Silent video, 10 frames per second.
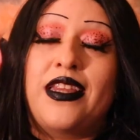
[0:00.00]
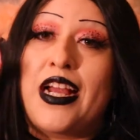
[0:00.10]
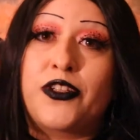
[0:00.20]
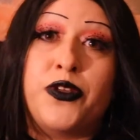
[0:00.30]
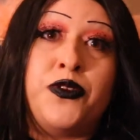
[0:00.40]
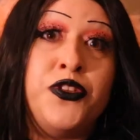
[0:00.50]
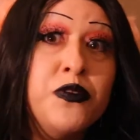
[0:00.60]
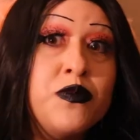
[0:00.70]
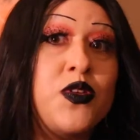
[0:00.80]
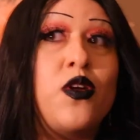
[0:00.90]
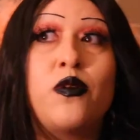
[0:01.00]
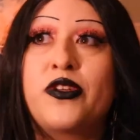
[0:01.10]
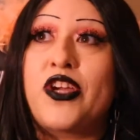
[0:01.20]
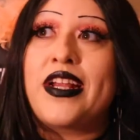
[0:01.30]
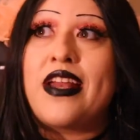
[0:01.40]
electro doom soul,
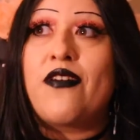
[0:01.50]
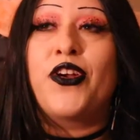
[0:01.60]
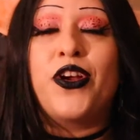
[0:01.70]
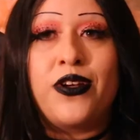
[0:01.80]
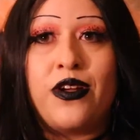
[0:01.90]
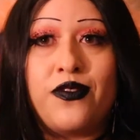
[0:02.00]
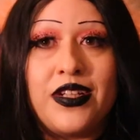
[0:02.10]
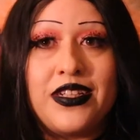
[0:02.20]
which I'd never heard of